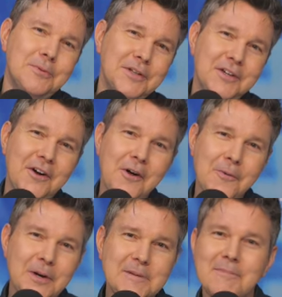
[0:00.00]
pull it
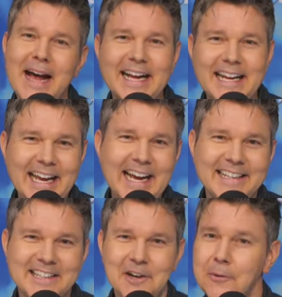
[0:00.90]
all right back
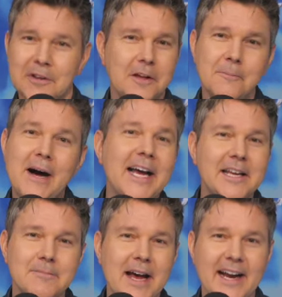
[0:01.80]
again, you know, or they'll buy
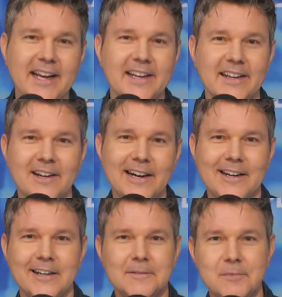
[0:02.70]
it back at
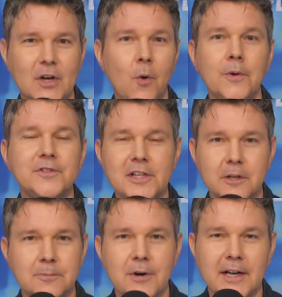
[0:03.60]
a
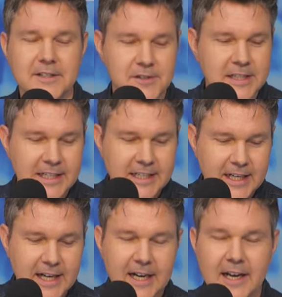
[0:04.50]
wholesale price
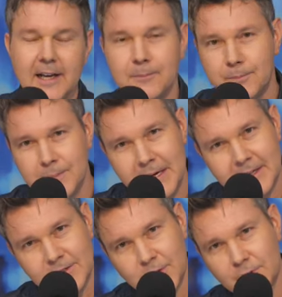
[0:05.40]
and
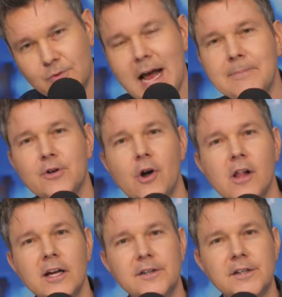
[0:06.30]
sort of wrap it
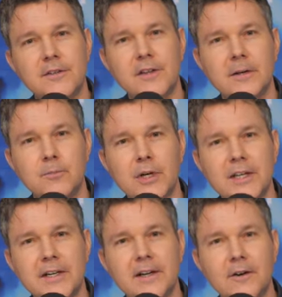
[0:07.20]
all underneath the
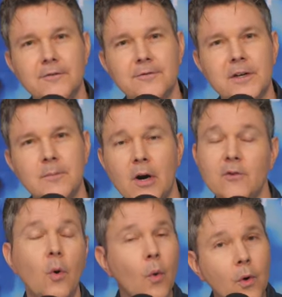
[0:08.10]
umbrella of
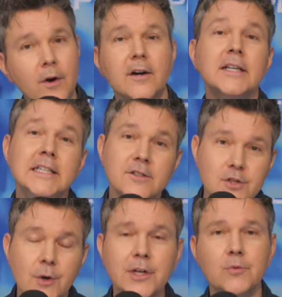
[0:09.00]
Marvel. Or
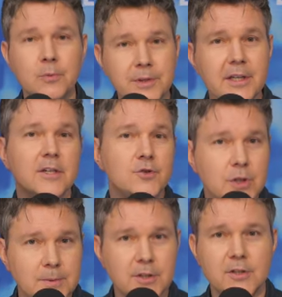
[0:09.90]
Sony will be a
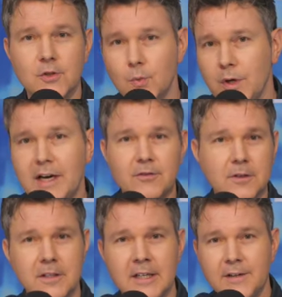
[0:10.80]
contributor to
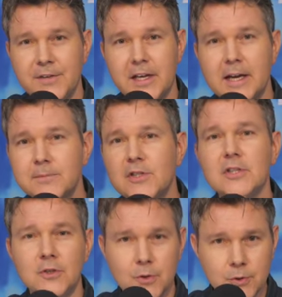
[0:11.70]
whatever the
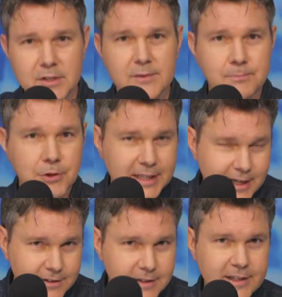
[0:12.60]
MCU is putting
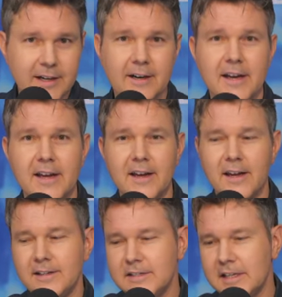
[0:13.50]
out there
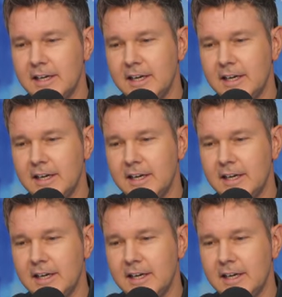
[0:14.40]
and